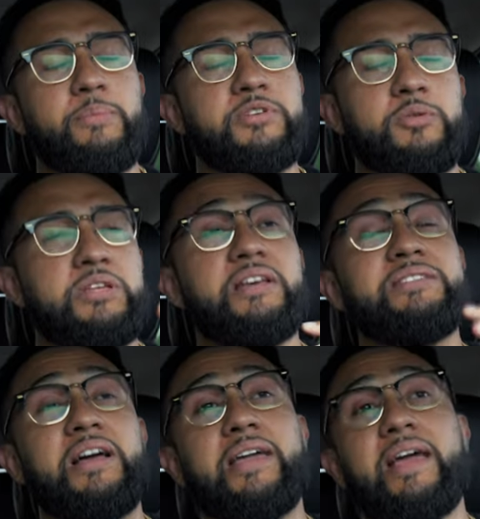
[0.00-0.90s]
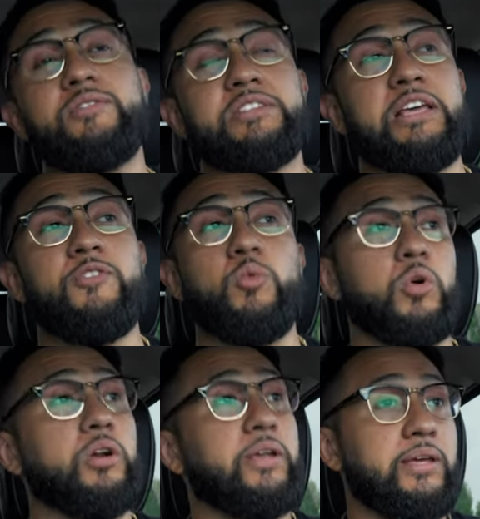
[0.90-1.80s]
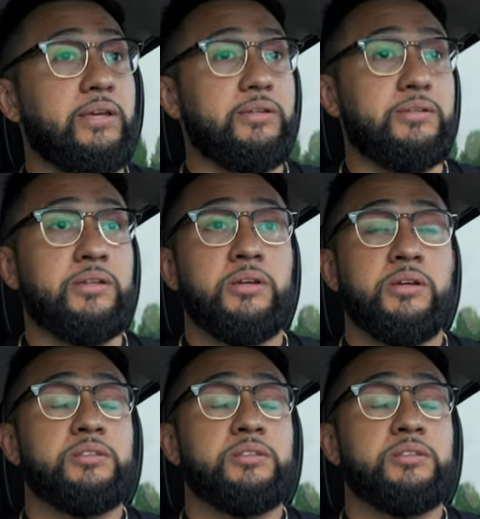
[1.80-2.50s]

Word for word: I mean, me, that's not accounting if you work in